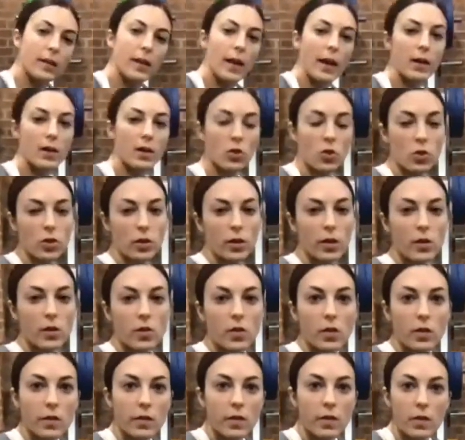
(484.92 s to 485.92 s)
actually,
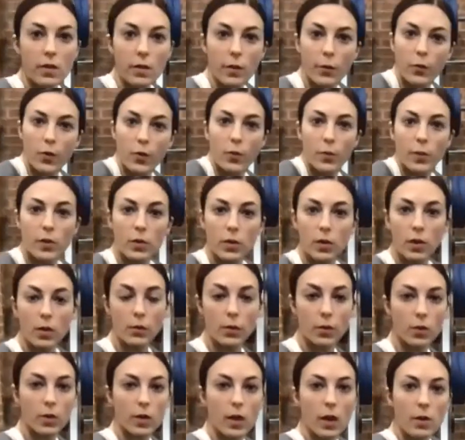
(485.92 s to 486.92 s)
so it's easier for me to give
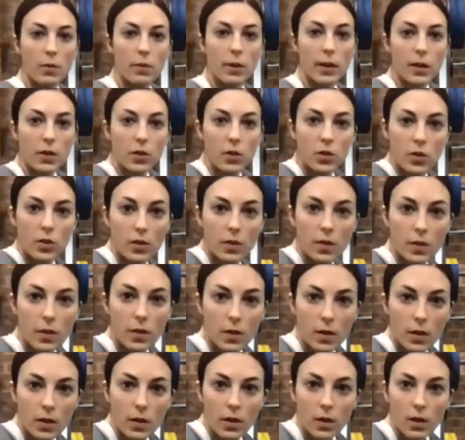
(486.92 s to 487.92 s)
you directions.
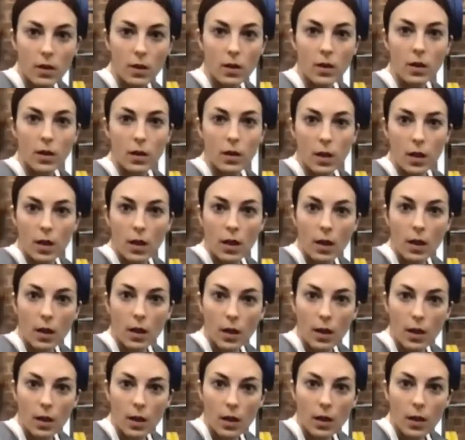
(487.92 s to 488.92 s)

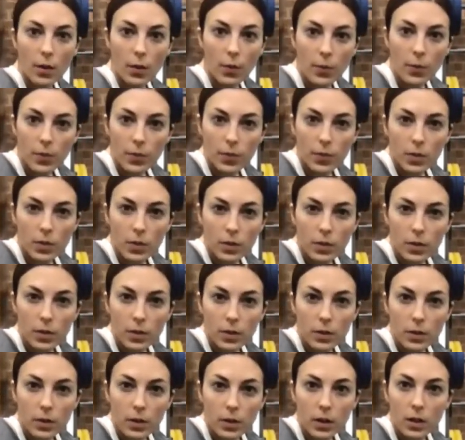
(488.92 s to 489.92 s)
I
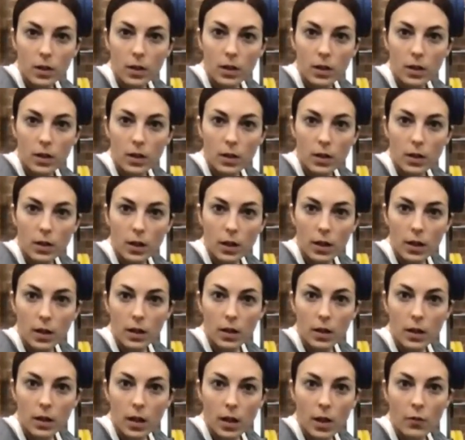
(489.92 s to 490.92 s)
think
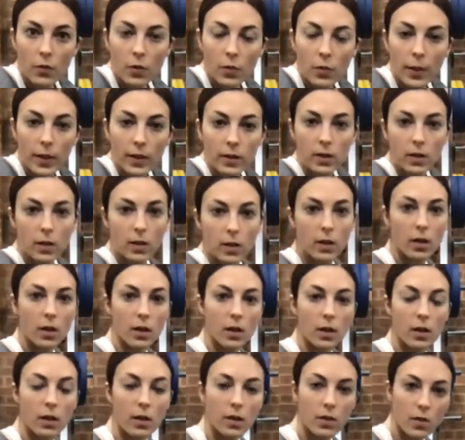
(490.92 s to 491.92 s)
everybody
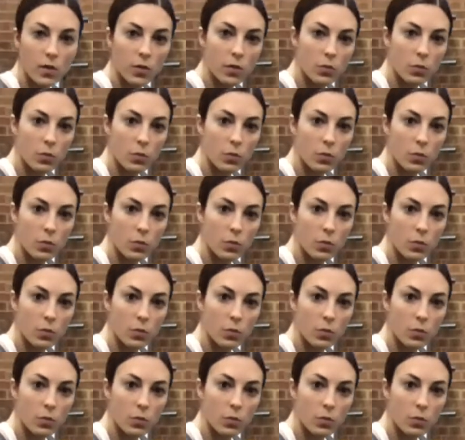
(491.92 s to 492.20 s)
is